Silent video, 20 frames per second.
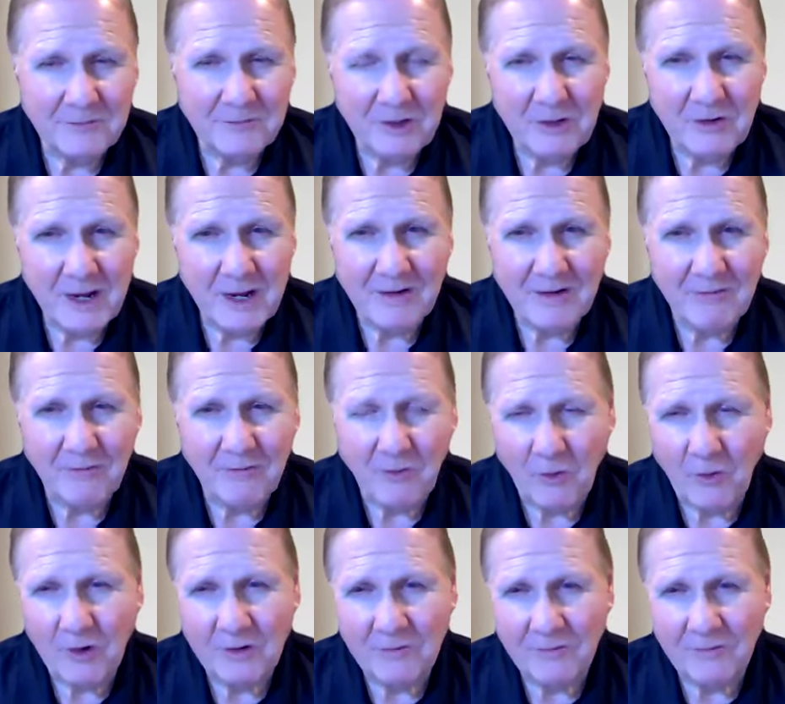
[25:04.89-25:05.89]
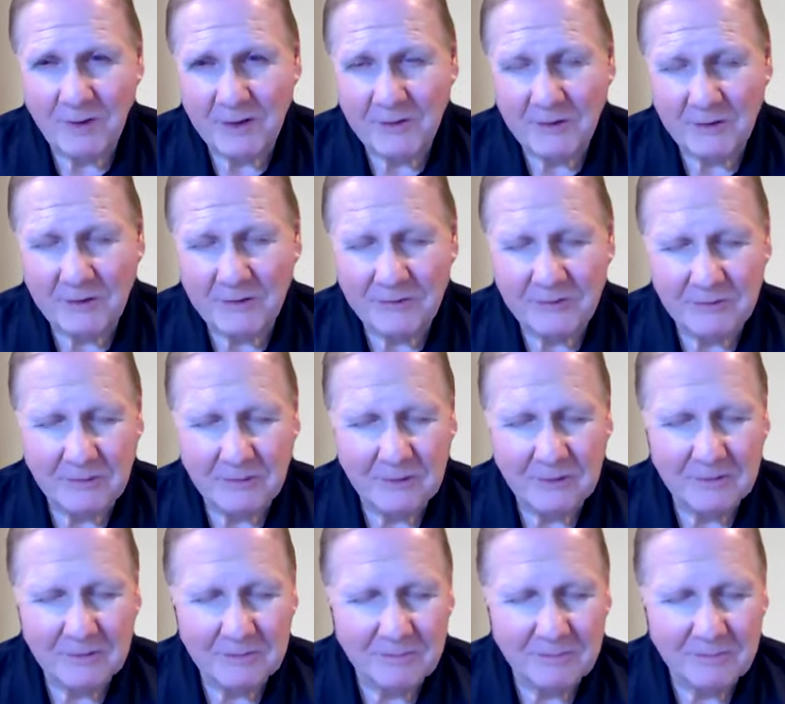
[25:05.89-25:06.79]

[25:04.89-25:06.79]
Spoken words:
If you have foreign vendors,